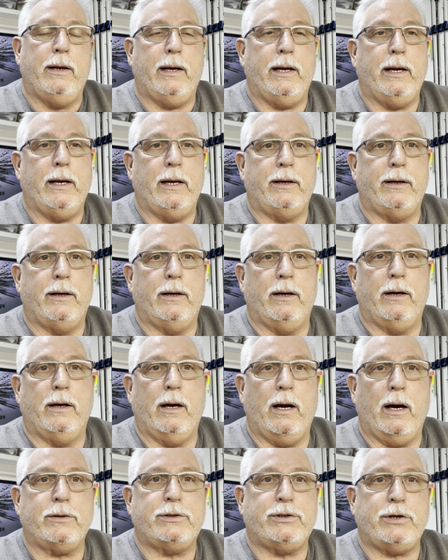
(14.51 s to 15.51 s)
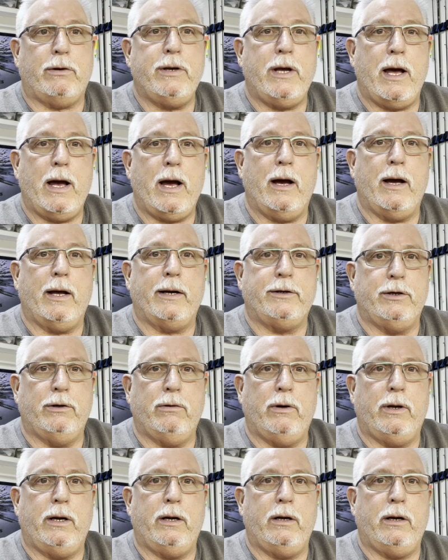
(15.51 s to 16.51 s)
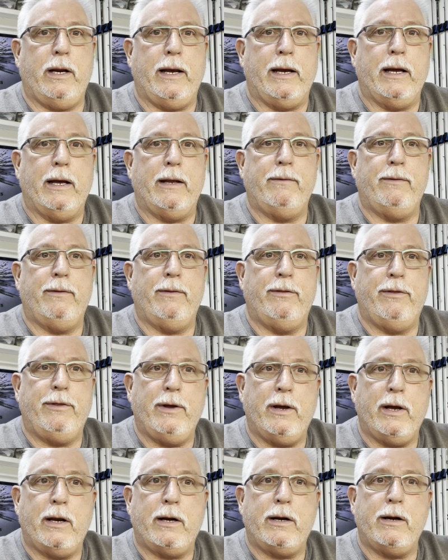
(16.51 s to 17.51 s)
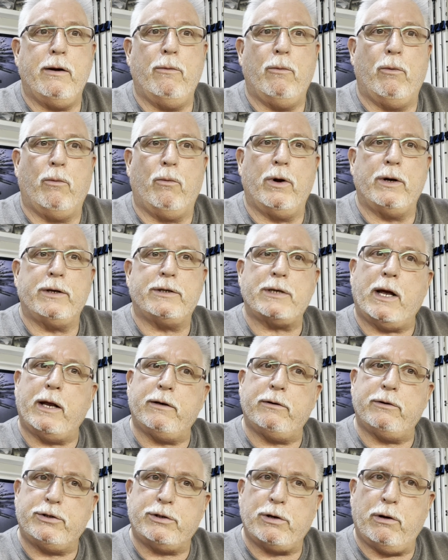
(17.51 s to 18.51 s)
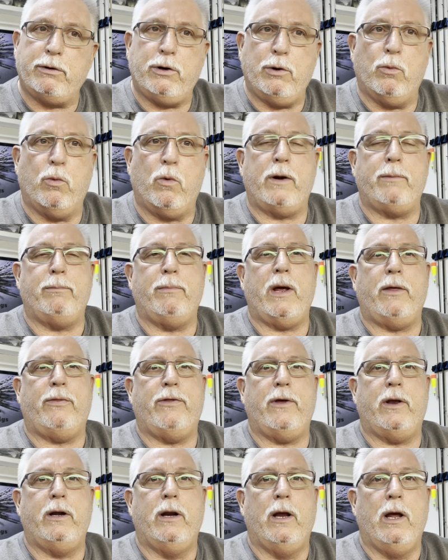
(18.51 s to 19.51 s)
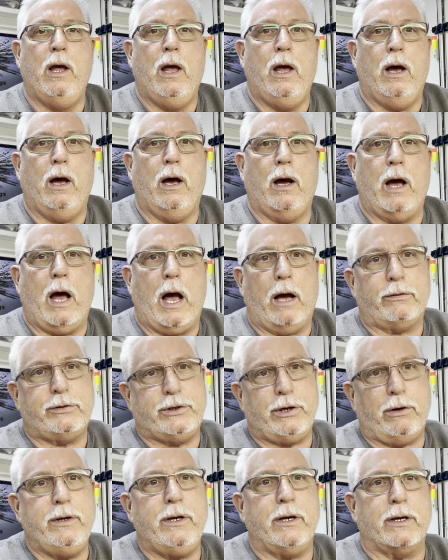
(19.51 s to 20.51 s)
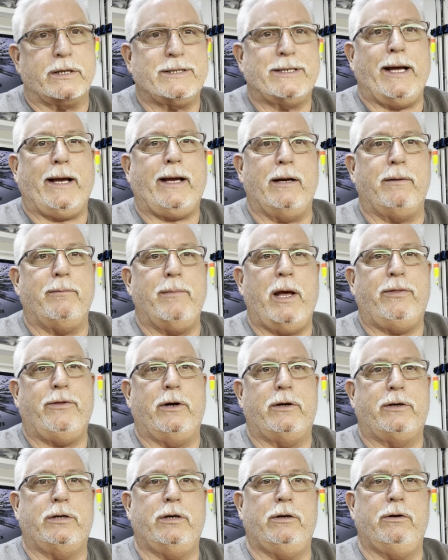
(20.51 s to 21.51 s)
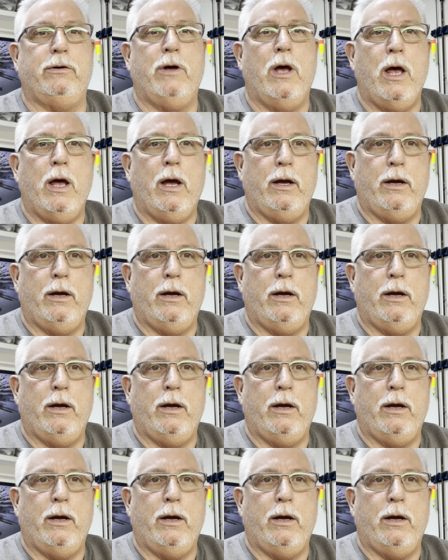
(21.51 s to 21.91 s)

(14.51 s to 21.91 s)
And I'll show you how I do it. And then once I show you one method, I'll show you a second method too.